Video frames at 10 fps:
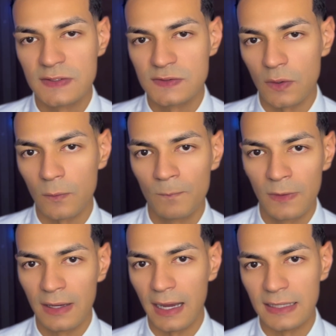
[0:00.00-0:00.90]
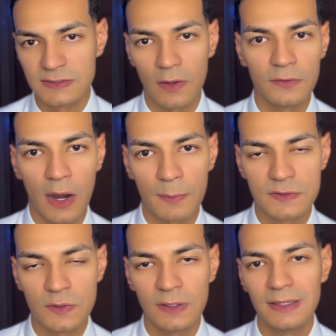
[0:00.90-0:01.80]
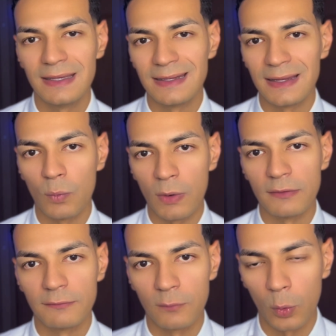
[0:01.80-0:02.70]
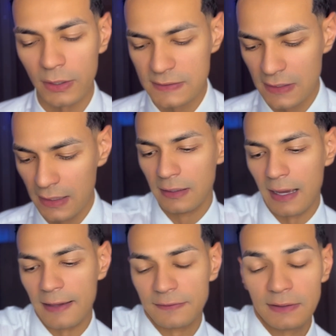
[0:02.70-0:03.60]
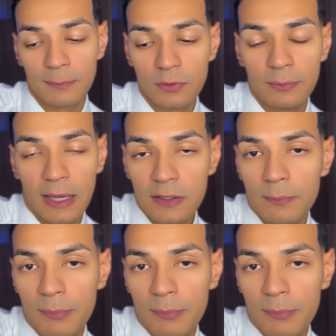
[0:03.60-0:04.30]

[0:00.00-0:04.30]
So I saw the opportunity and I went for it. I think I'm going to end up